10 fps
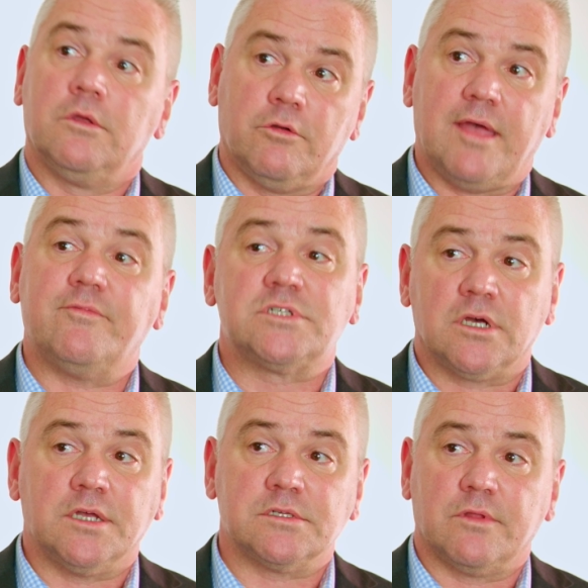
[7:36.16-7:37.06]

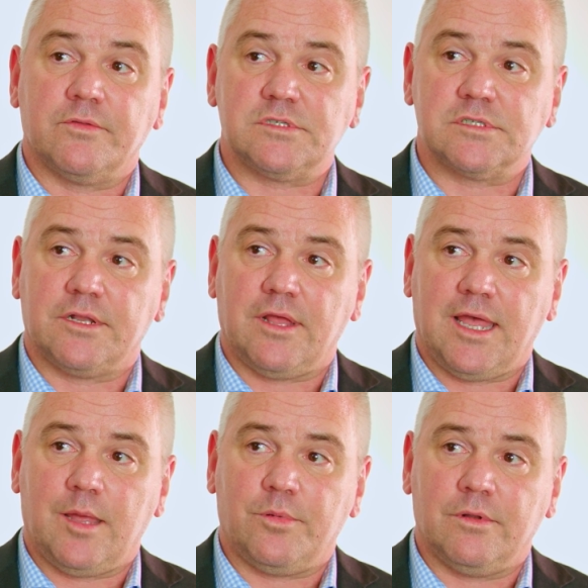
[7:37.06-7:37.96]
advertising that this is going to
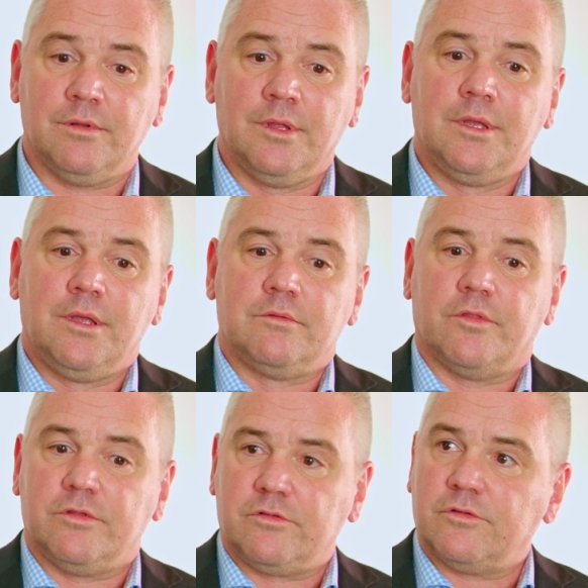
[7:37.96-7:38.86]
happen,
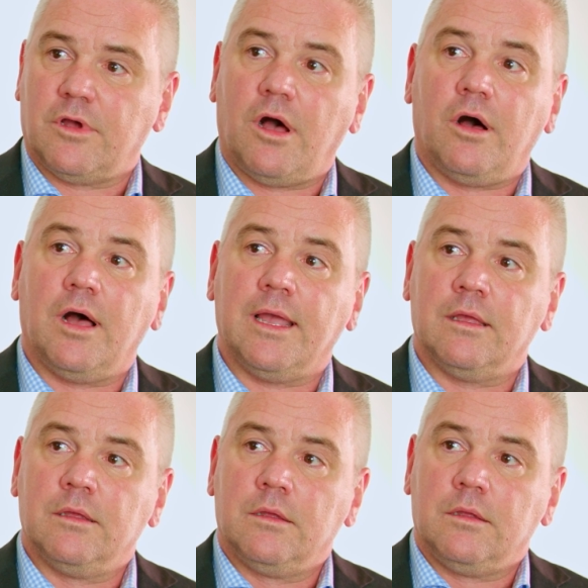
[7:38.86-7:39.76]
that this is a
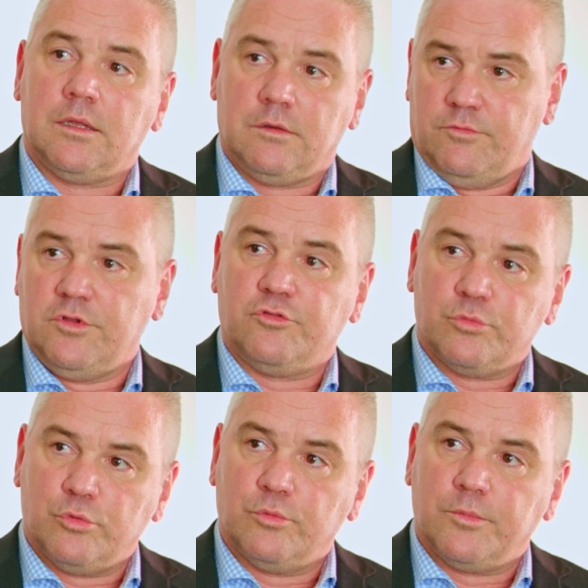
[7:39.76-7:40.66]
high
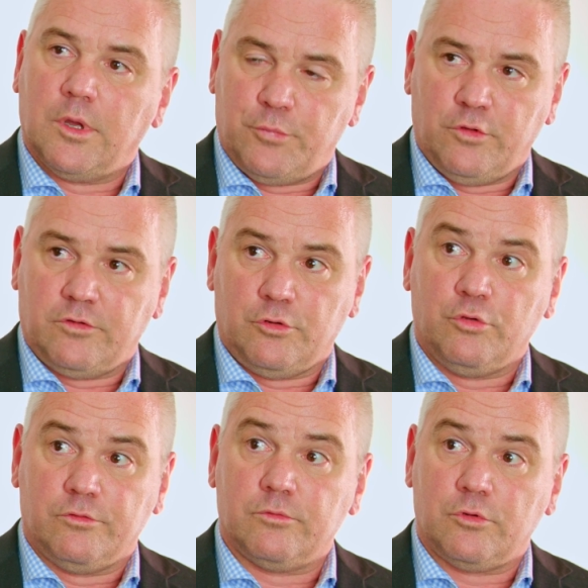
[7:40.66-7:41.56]
individual, a person
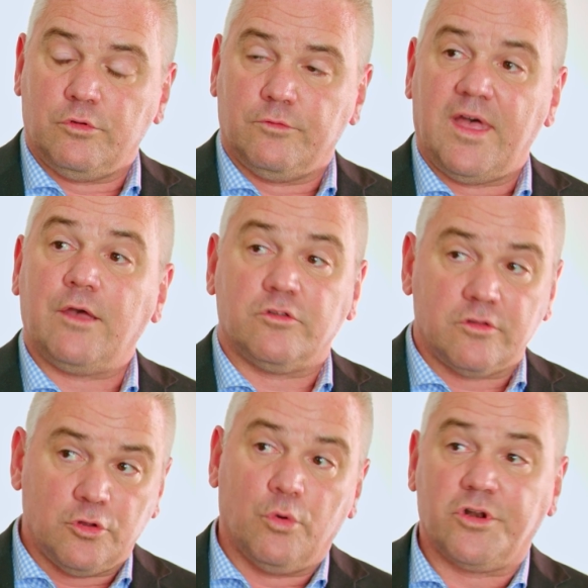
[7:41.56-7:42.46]
whose value
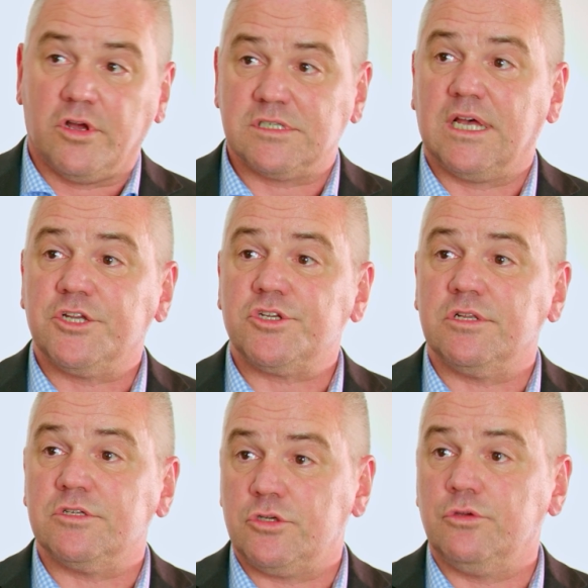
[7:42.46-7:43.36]
to the
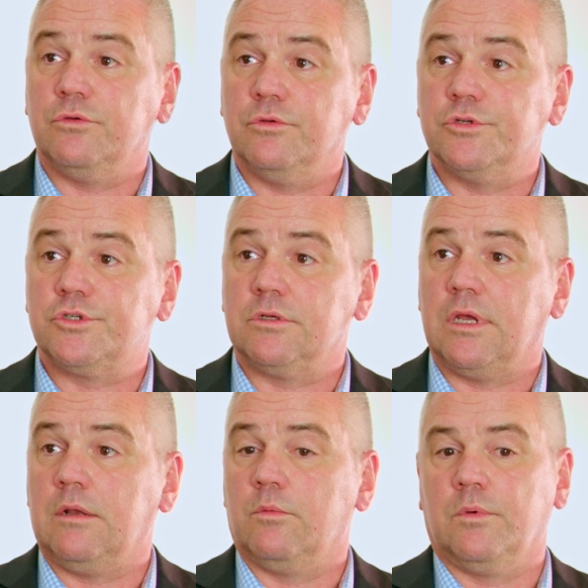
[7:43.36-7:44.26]
organisation is huge,
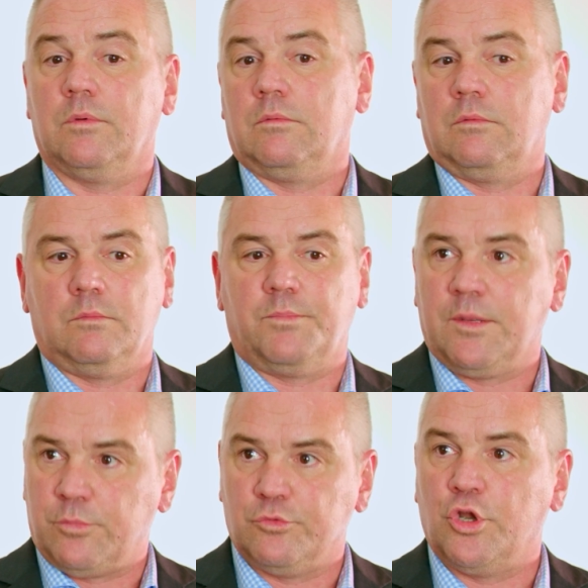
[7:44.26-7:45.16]
and
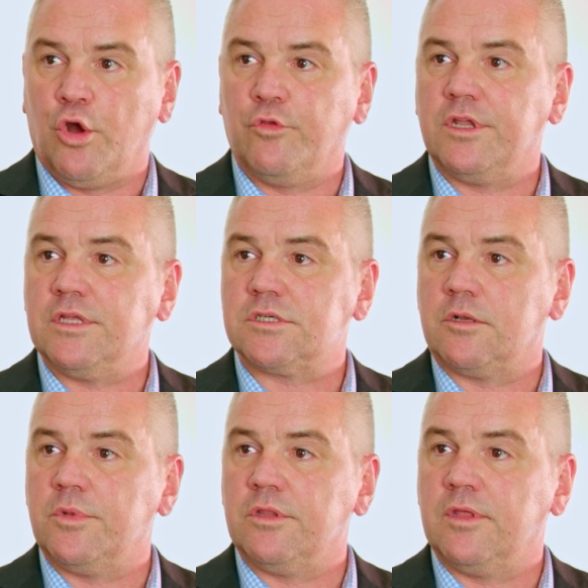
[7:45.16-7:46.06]
people know that he's
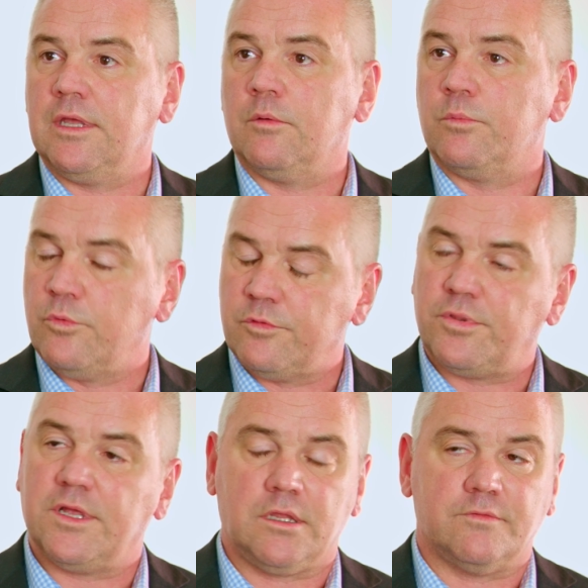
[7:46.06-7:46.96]
going to be there with
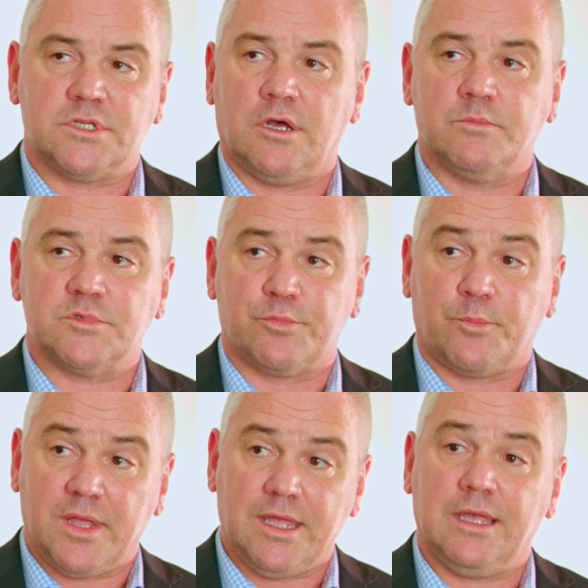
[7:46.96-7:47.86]
plenty of time to
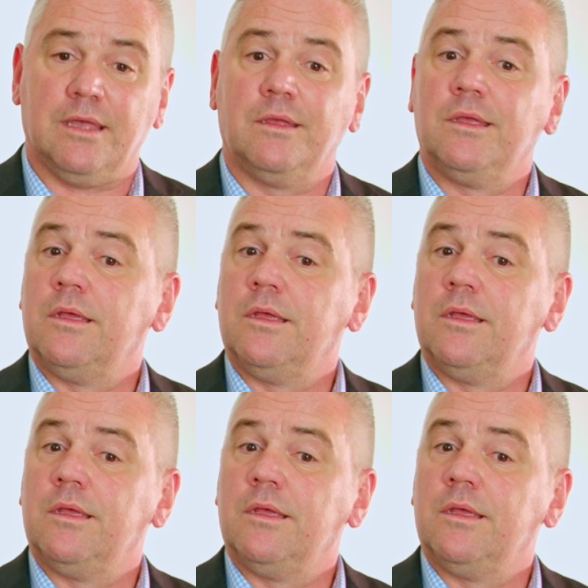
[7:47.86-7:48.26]
prepare.